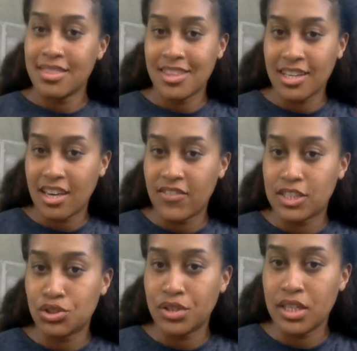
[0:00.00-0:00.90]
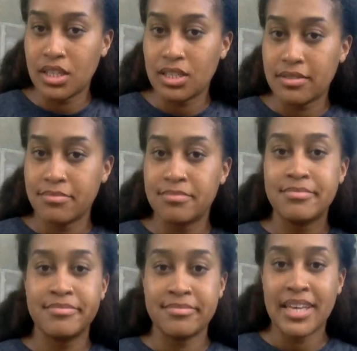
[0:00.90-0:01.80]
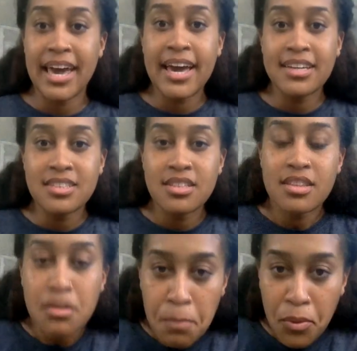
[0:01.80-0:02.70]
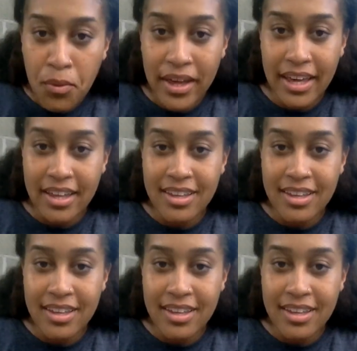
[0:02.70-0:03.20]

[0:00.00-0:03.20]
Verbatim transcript: the Giving Tree and the boy.